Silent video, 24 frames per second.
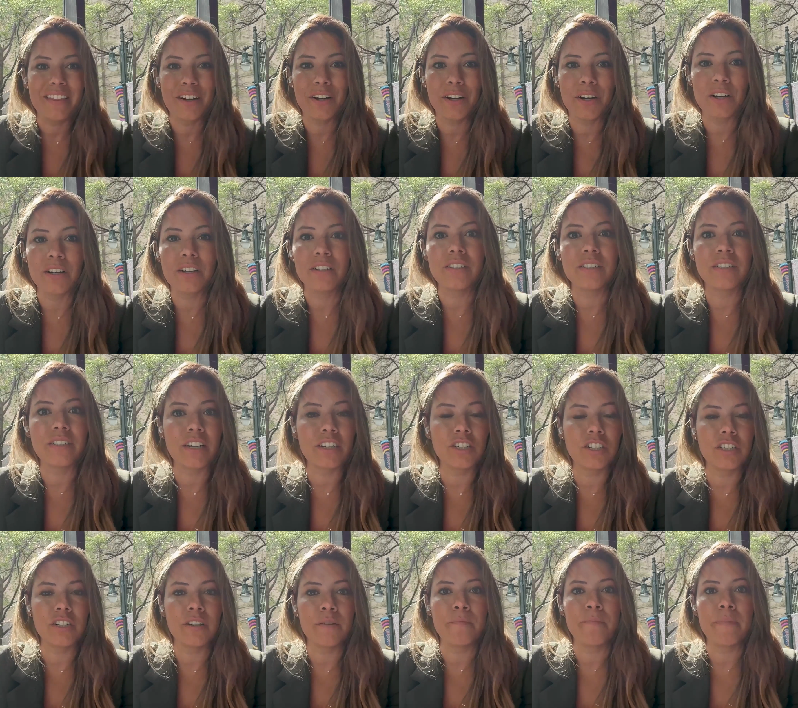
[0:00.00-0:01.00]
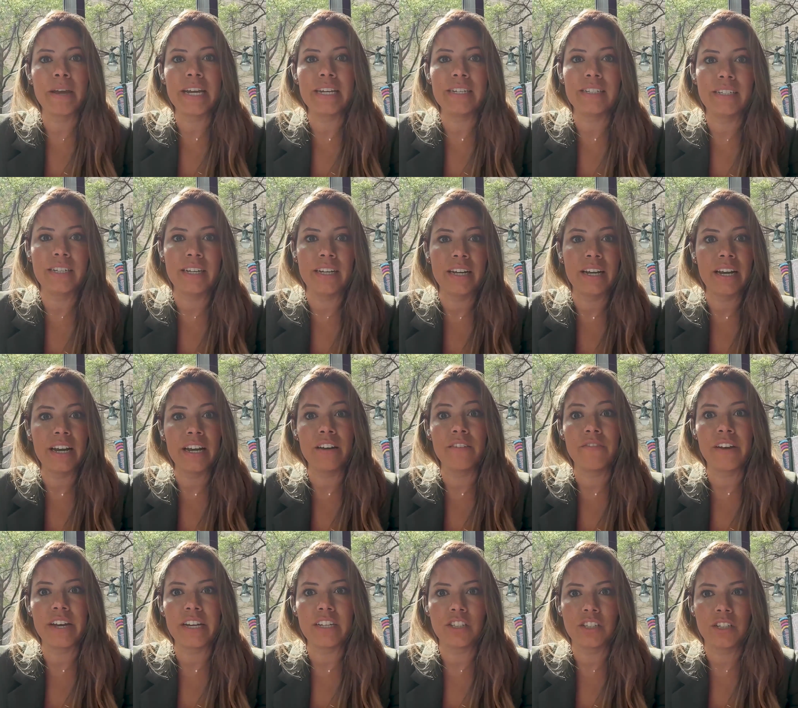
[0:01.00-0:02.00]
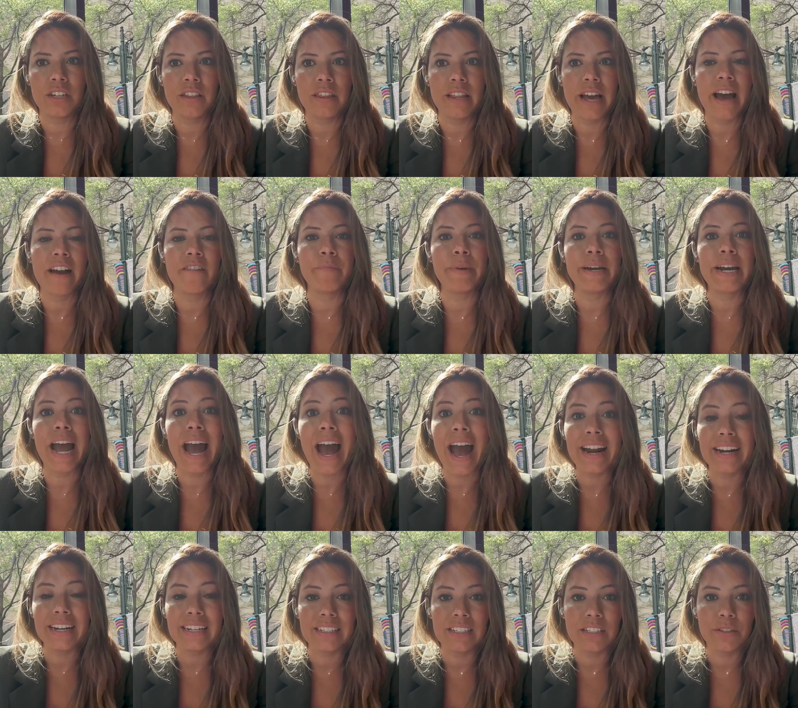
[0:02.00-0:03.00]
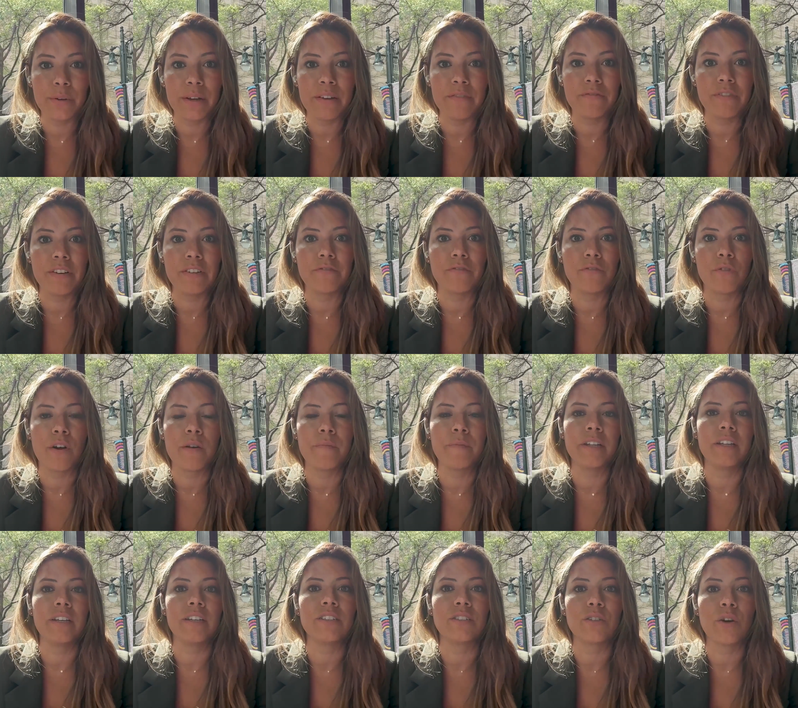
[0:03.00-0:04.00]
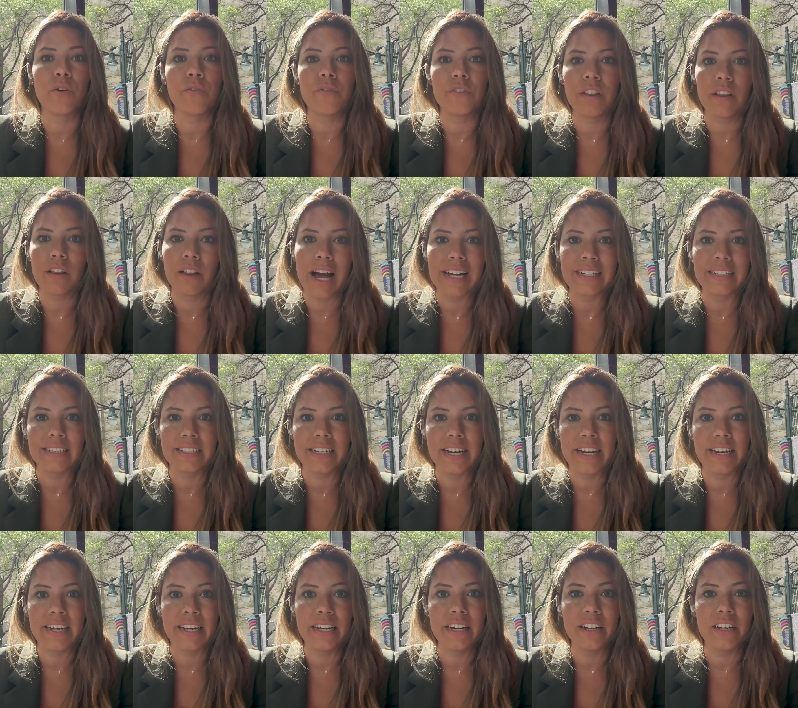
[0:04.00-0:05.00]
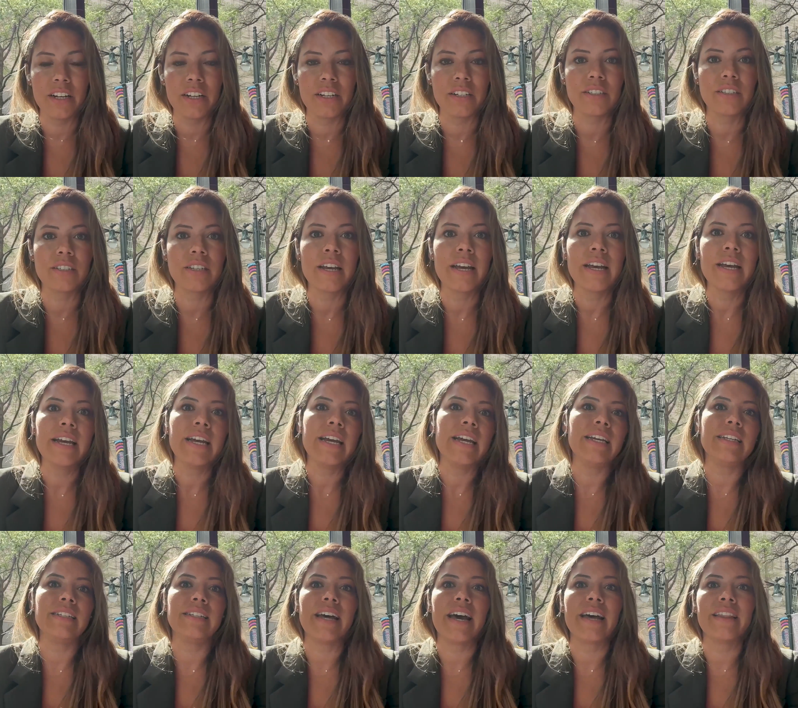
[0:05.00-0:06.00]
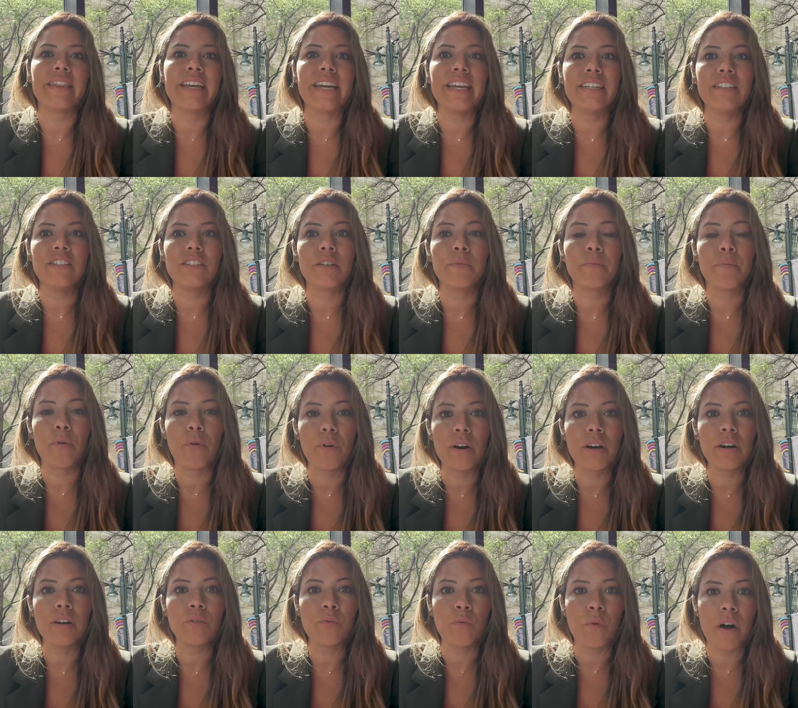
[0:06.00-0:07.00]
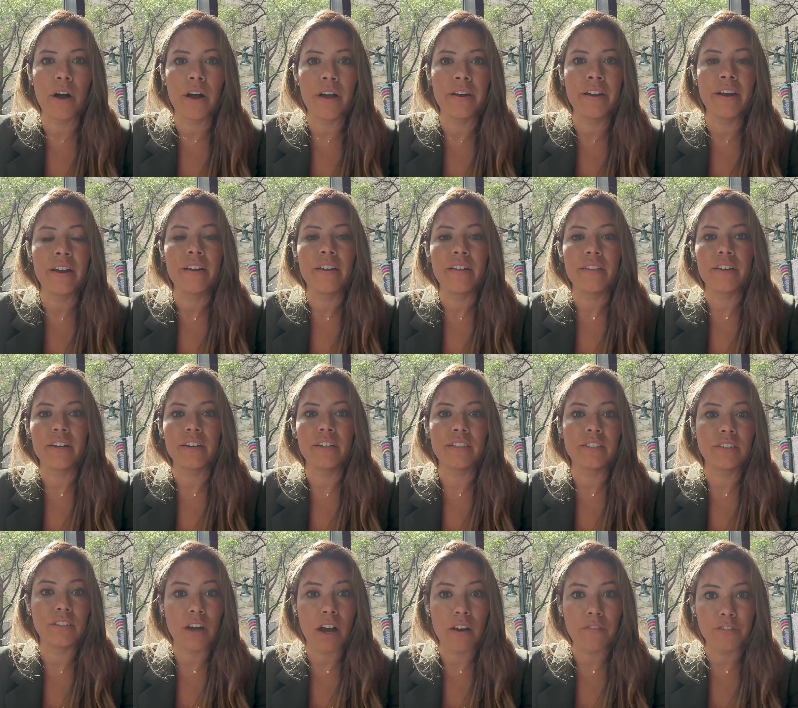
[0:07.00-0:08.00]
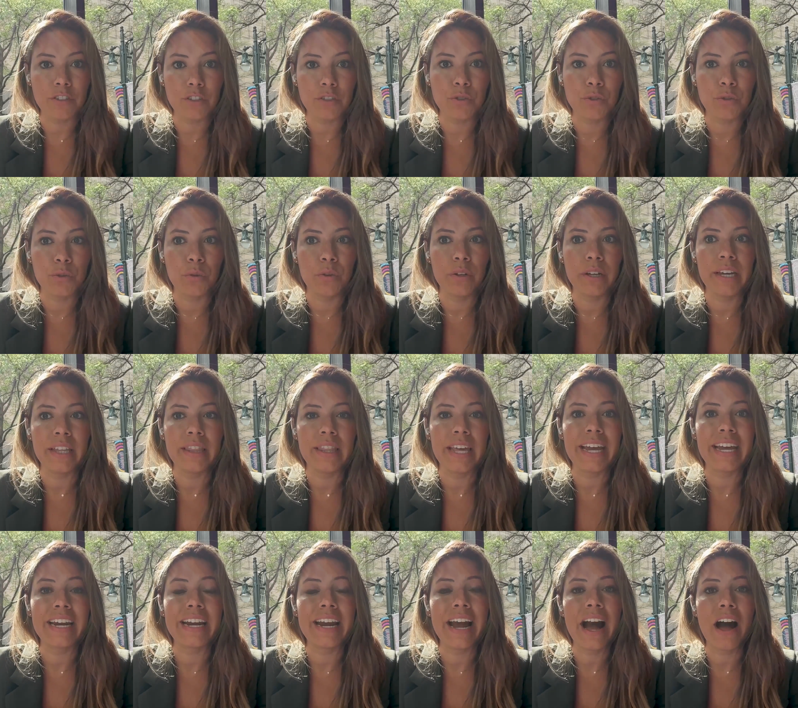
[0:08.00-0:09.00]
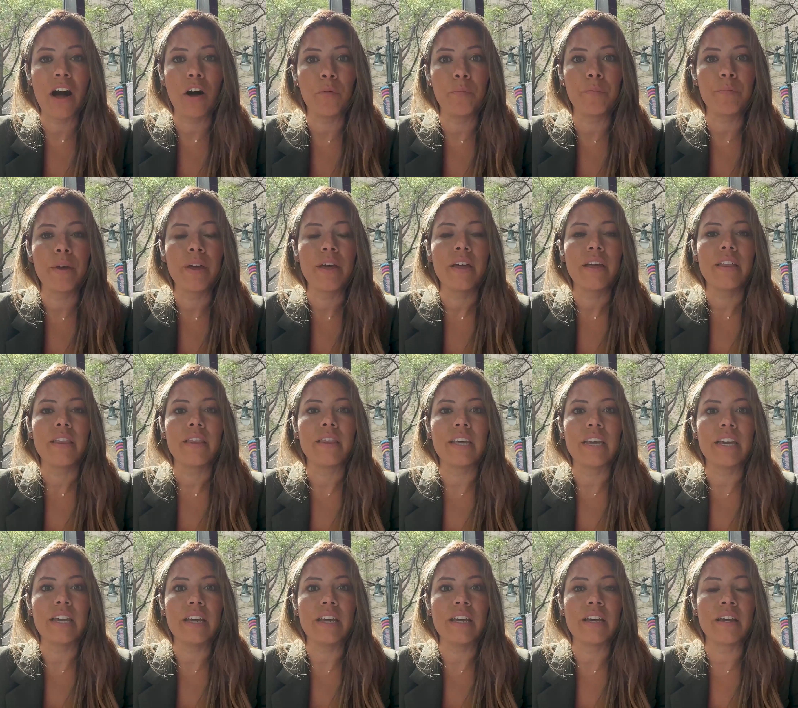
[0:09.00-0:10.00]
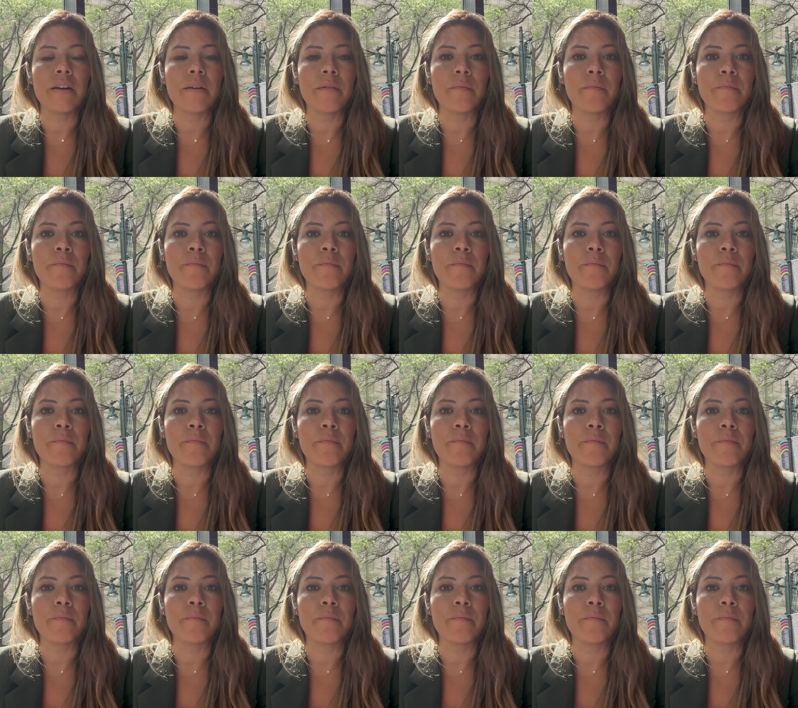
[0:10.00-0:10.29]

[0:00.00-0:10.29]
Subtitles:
they're such an amazing innovation that have been added to infant formulas over the last 10 years, is that they support, one, the softer stooling. They can help the